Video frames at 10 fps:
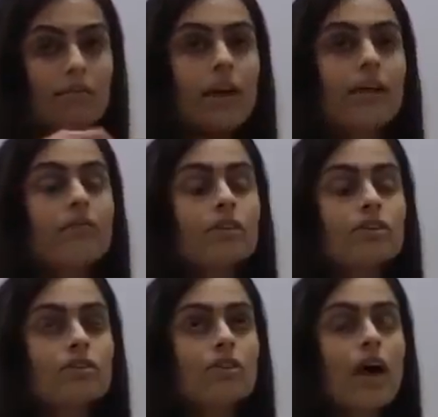relevant
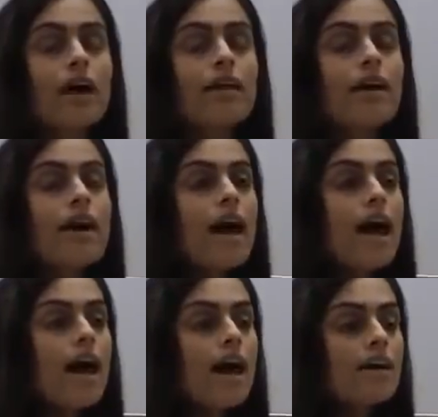to that.
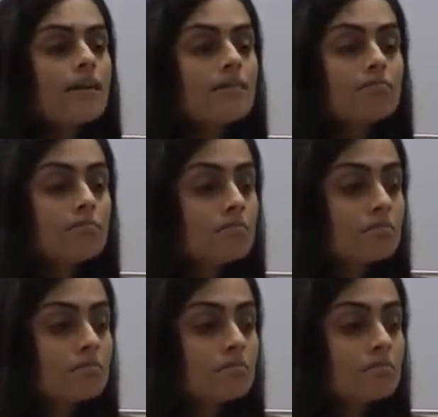And